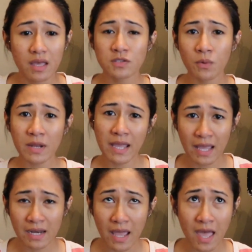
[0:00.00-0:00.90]
So I went
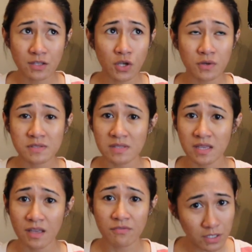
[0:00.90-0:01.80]
ahead and go
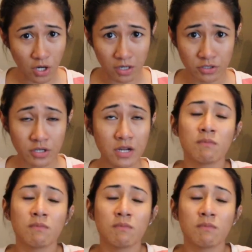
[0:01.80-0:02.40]
see my doctor.